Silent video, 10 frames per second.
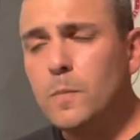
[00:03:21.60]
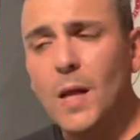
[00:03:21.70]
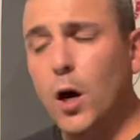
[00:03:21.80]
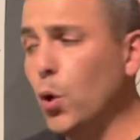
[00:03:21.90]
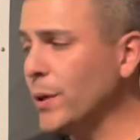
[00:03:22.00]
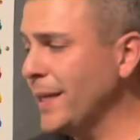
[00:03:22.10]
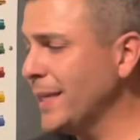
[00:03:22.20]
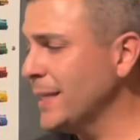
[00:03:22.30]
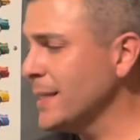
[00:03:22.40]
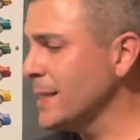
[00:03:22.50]

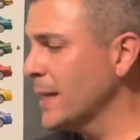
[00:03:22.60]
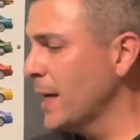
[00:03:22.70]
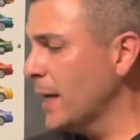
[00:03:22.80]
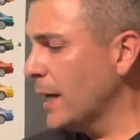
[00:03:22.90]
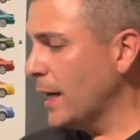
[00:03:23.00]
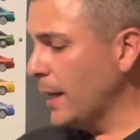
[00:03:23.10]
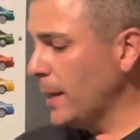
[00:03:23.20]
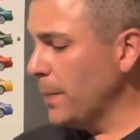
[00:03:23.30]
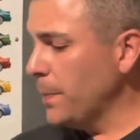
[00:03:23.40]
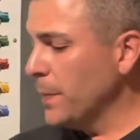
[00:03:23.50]
Oakiness.
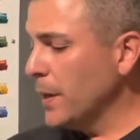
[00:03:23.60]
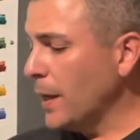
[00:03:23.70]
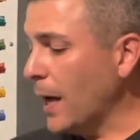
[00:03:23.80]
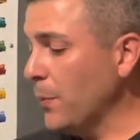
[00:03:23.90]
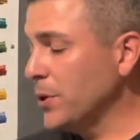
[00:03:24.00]
I